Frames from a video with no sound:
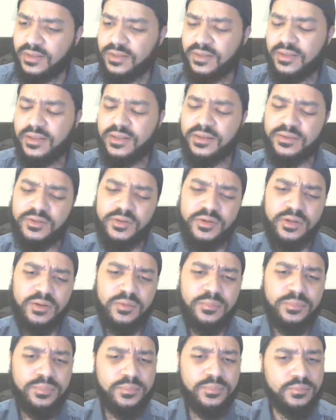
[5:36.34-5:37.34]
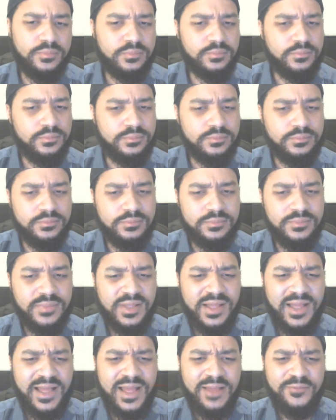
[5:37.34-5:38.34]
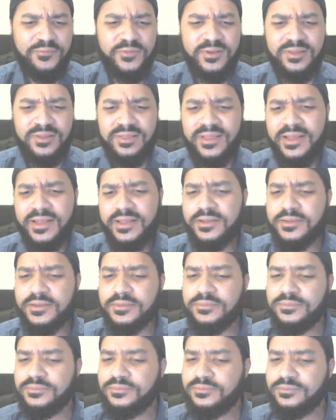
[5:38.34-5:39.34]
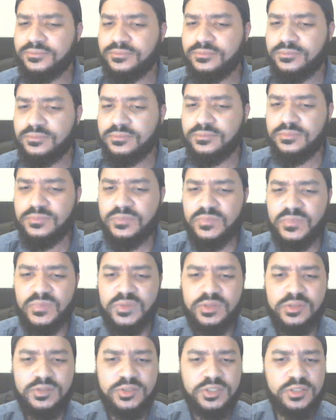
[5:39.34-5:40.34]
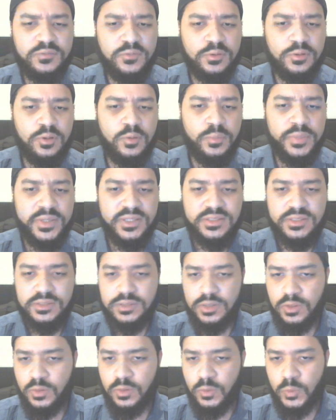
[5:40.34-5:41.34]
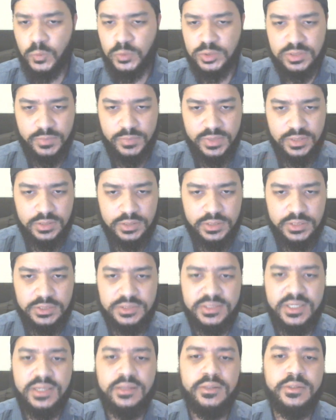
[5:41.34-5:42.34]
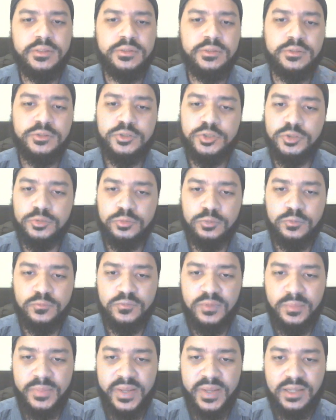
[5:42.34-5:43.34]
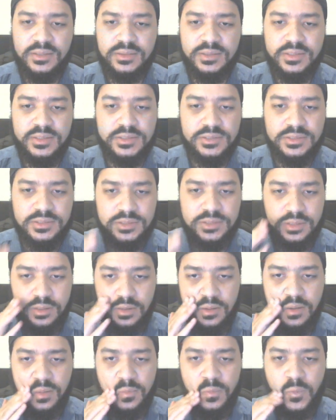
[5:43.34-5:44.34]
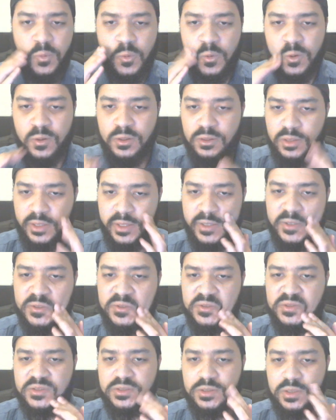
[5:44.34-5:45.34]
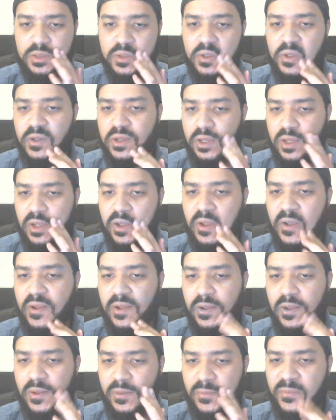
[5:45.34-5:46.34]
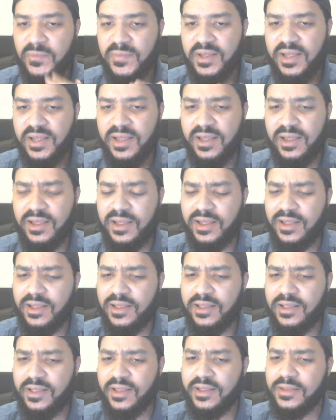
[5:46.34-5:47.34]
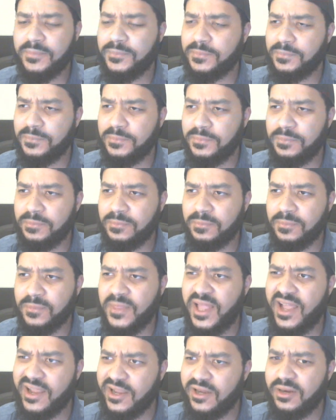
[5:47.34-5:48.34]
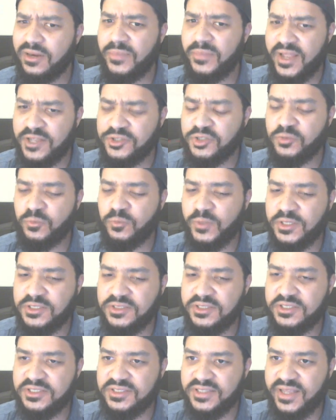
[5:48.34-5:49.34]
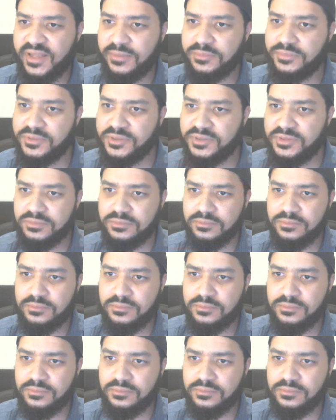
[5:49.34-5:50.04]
And, I feel like Jennifer Lopez is ultimately telling the truth about this, more or less. Um, like, I could imagine Wesley Snipes